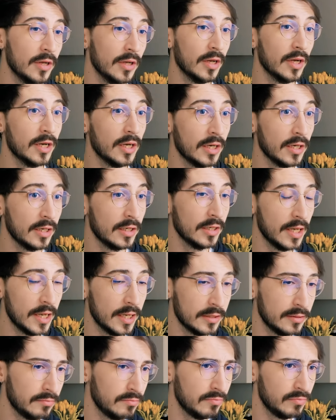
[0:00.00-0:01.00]
Uh,
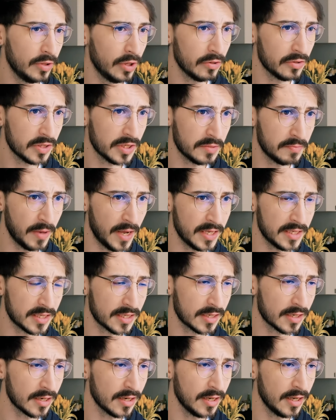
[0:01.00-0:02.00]
it uses
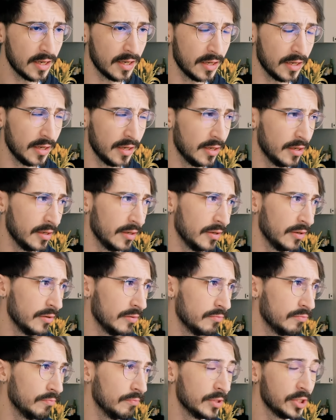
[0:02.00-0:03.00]
basically
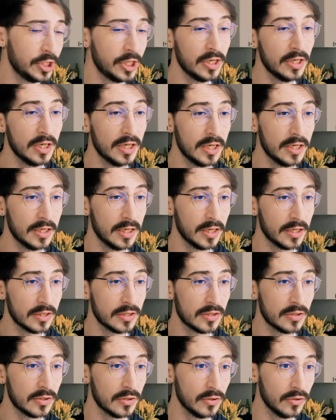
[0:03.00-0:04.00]
machine learning
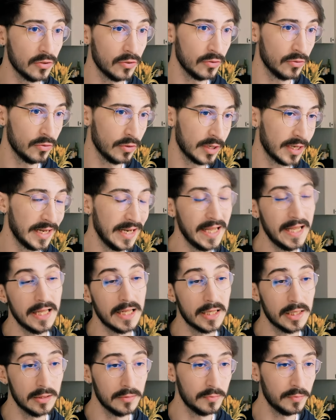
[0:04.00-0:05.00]
to clean
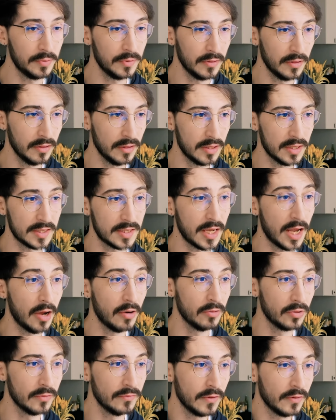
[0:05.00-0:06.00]
up the
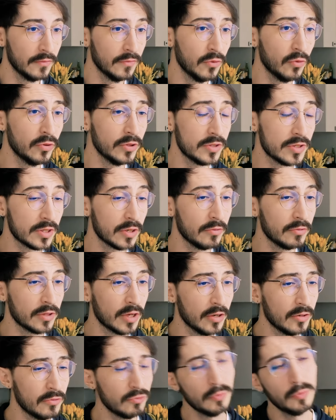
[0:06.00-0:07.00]
sound of your voice. So it
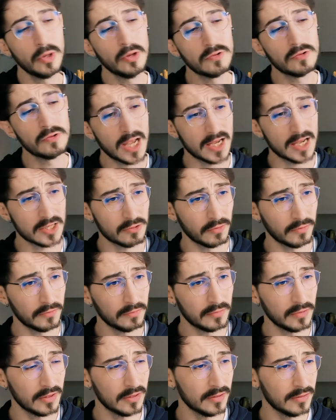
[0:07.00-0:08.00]
kind of removes extra,
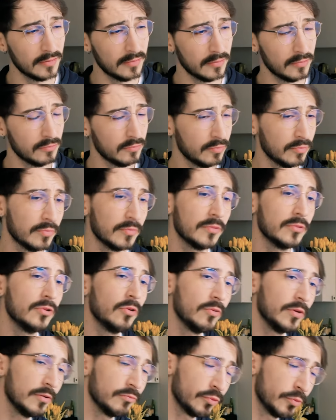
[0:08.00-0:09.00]
uh,
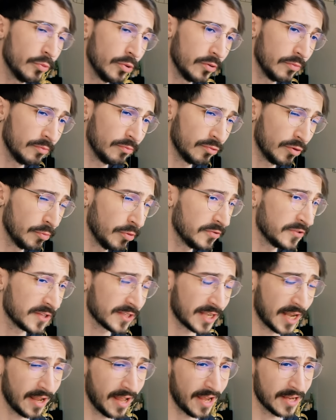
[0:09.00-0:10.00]
no, remo removes ex
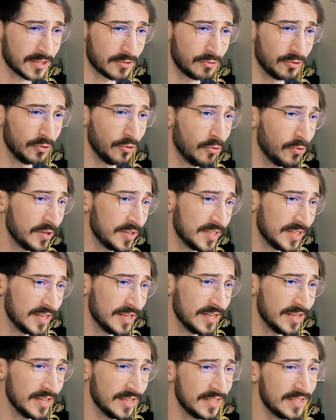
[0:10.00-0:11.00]
extra
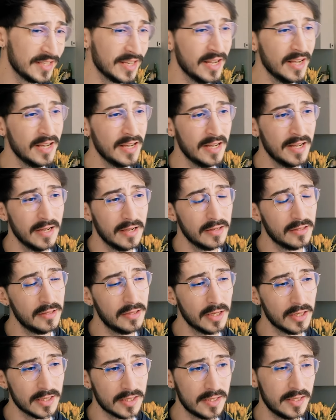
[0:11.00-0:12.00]
noises,
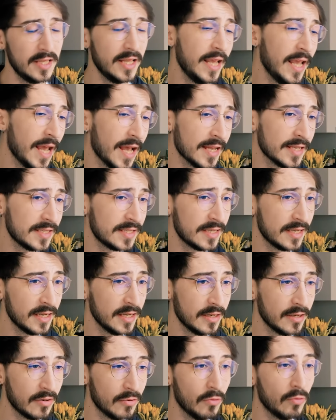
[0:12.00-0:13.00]
does
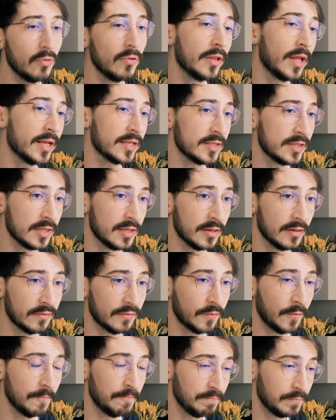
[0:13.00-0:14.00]
de-essing, all that stuff.
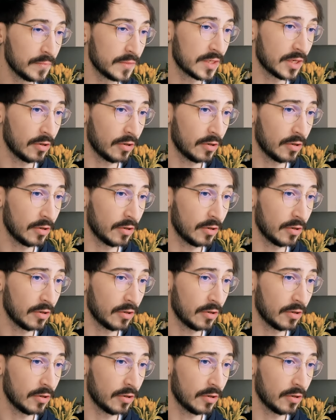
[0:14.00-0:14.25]
So